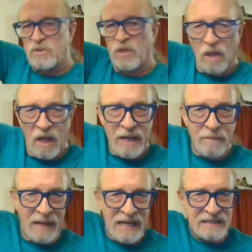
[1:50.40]
to
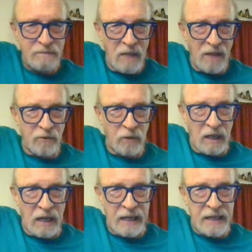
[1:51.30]
line my mother
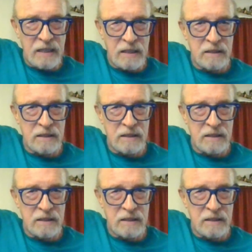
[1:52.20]
line